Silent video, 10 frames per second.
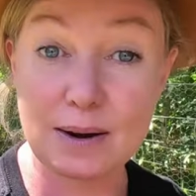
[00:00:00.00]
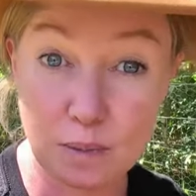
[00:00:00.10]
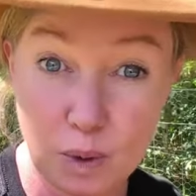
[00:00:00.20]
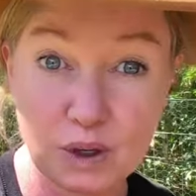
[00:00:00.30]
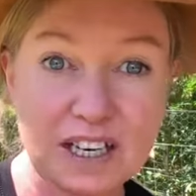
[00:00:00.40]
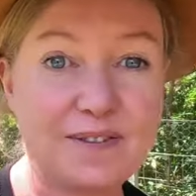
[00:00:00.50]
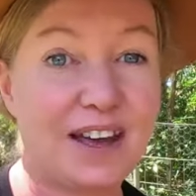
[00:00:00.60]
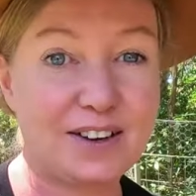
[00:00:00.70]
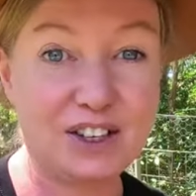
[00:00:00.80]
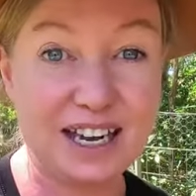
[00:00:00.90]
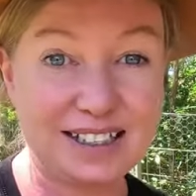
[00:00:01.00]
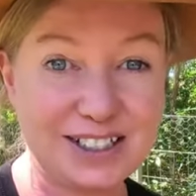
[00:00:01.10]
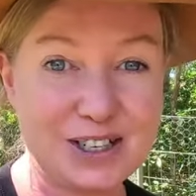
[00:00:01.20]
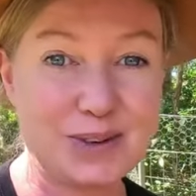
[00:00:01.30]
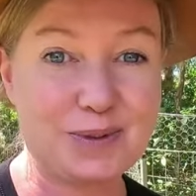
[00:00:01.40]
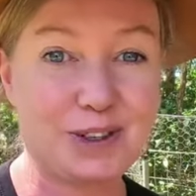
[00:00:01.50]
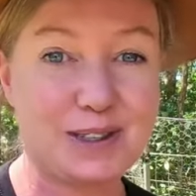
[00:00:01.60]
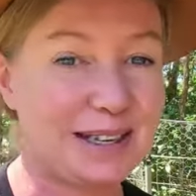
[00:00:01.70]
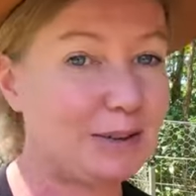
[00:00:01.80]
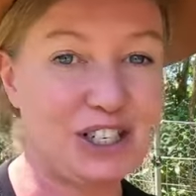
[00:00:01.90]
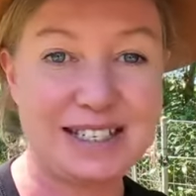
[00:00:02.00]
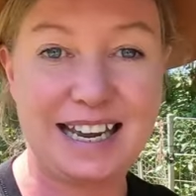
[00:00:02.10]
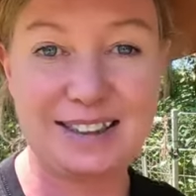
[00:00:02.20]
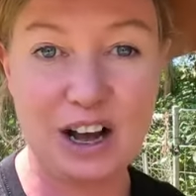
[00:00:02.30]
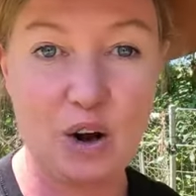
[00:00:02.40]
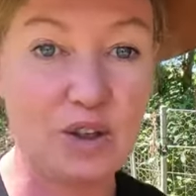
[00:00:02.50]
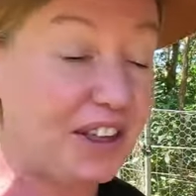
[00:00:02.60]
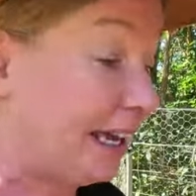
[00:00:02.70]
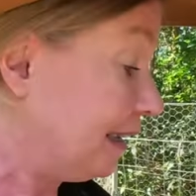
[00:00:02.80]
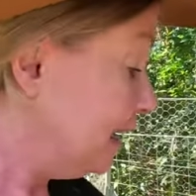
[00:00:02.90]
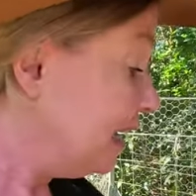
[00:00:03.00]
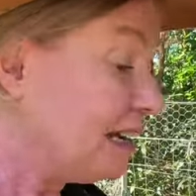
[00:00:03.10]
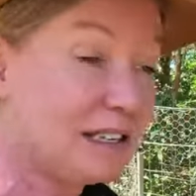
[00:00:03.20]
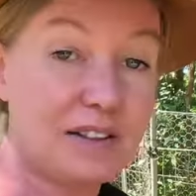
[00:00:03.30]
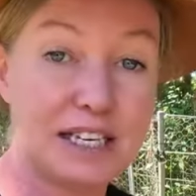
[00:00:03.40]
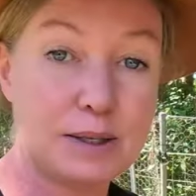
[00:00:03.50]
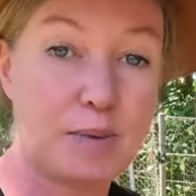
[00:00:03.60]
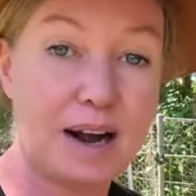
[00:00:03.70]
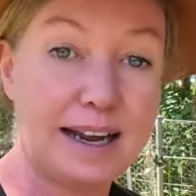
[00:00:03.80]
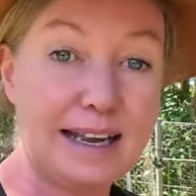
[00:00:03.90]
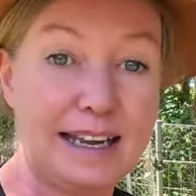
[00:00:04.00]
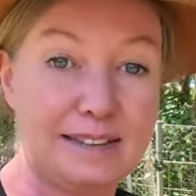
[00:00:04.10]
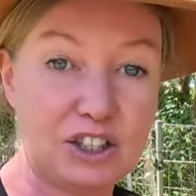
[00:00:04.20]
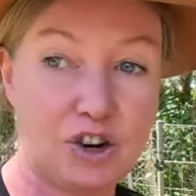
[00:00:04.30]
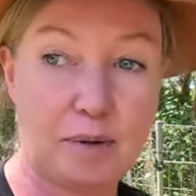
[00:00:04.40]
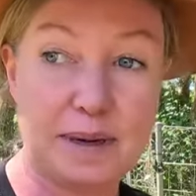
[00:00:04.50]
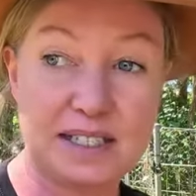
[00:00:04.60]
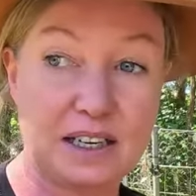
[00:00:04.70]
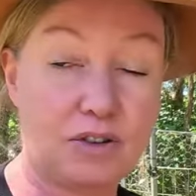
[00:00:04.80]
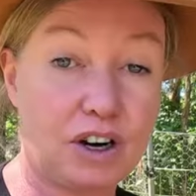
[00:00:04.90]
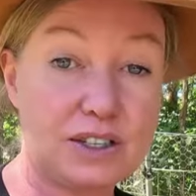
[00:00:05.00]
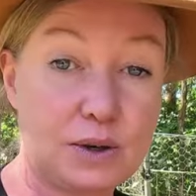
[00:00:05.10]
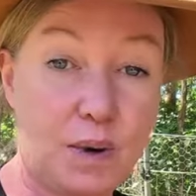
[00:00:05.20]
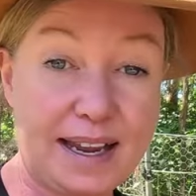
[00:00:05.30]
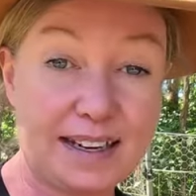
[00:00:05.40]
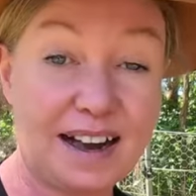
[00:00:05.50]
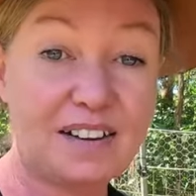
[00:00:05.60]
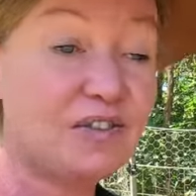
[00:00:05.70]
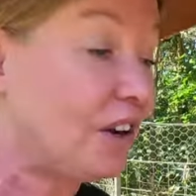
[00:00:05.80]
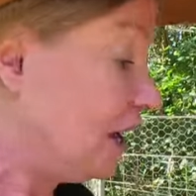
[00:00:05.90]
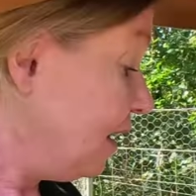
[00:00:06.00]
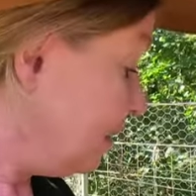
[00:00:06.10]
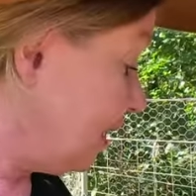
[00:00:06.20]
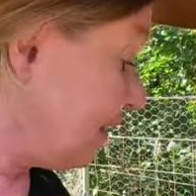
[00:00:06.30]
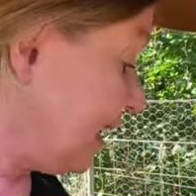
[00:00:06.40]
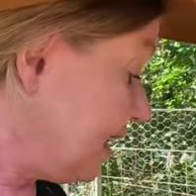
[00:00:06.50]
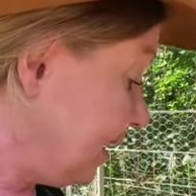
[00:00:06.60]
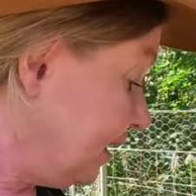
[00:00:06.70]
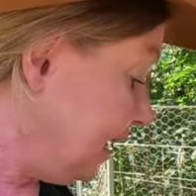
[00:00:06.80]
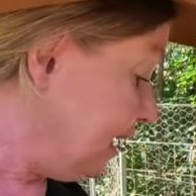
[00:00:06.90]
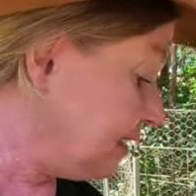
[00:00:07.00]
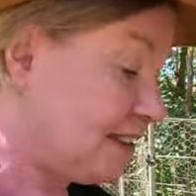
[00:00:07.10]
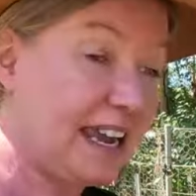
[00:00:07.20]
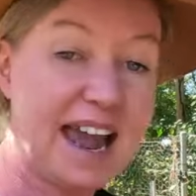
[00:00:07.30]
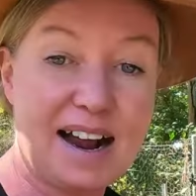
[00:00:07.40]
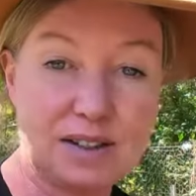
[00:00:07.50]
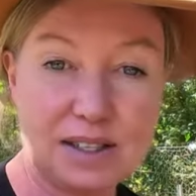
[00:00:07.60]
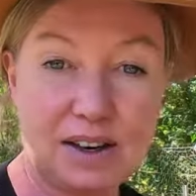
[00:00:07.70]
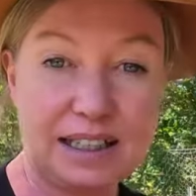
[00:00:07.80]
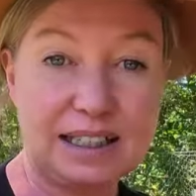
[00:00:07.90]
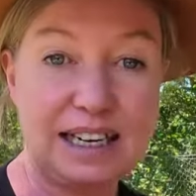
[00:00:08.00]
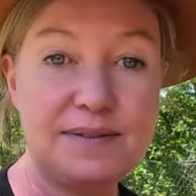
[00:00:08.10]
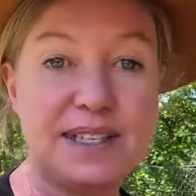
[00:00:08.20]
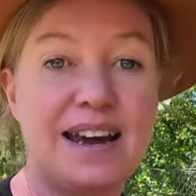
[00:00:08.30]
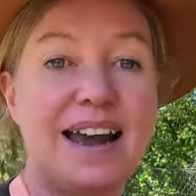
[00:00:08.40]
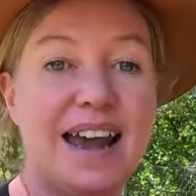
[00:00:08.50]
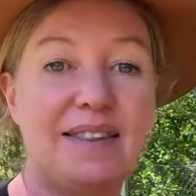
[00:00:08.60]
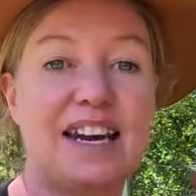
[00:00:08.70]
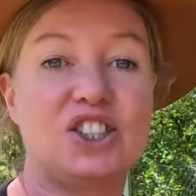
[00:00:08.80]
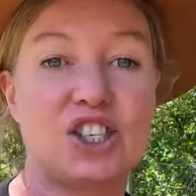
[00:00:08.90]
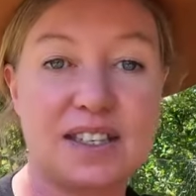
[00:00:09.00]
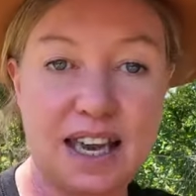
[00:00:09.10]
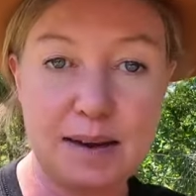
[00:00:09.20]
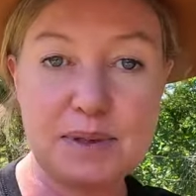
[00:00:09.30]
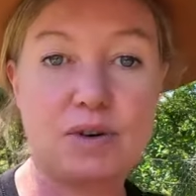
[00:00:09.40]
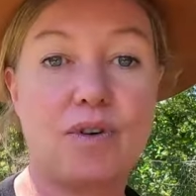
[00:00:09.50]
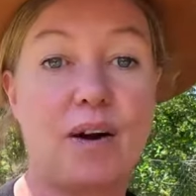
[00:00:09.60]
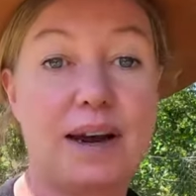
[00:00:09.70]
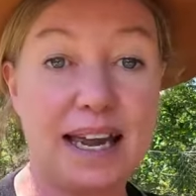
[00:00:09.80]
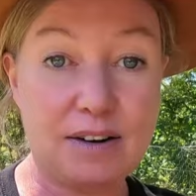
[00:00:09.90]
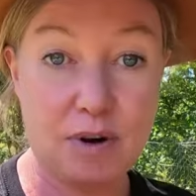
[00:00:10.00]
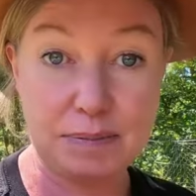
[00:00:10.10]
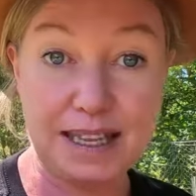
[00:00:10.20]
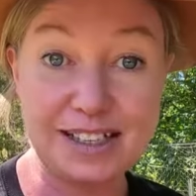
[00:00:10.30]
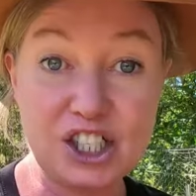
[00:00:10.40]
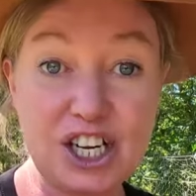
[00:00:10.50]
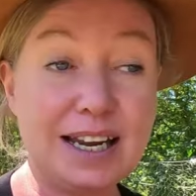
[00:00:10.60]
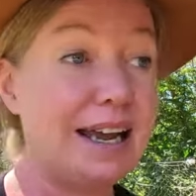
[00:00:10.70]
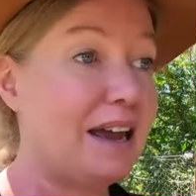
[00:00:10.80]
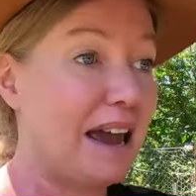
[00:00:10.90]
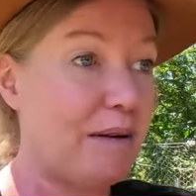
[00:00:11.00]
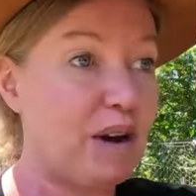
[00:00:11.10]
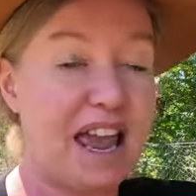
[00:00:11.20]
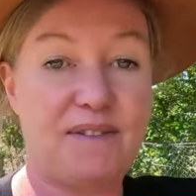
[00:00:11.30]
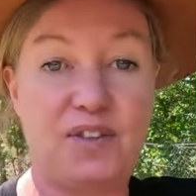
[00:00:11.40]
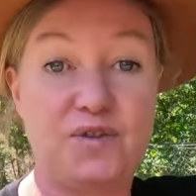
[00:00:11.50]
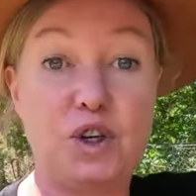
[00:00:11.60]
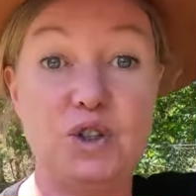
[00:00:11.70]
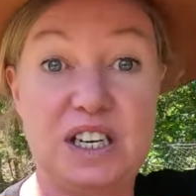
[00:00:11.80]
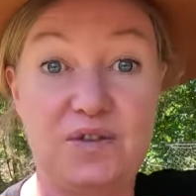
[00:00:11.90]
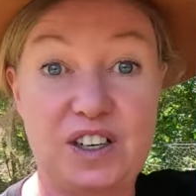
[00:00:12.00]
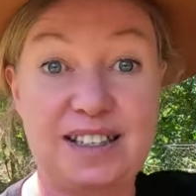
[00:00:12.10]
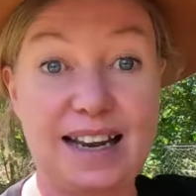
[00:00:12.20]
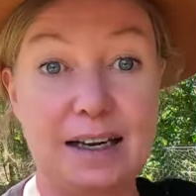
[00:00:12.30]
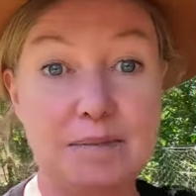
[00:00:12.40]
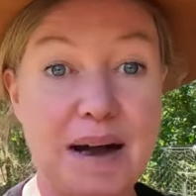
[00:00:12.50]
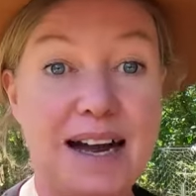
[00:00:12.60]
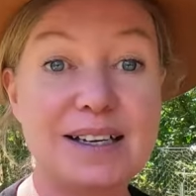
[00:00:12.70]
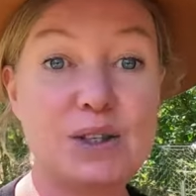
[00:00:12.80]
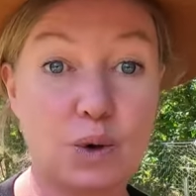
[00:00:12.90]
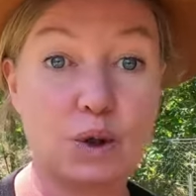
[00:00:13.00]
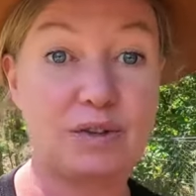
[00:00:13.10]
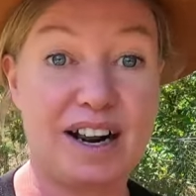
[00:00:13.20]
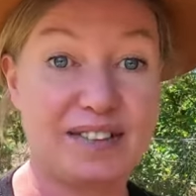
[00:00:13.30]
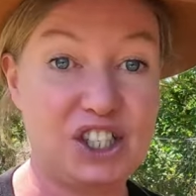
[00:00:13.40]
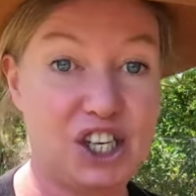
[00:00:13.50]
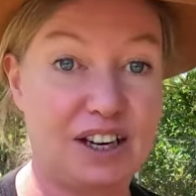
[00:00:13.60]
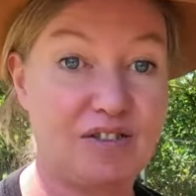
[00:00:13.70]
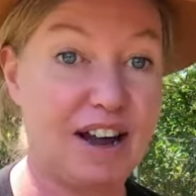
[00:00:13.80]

they would if they could get into the roots. They would just eat the whole thing. So this way, in the tropics, it grows quick enough that they can eat the outside leaves and then it just keeps growing and replenishing. And we have a few different salad bars all around the chicken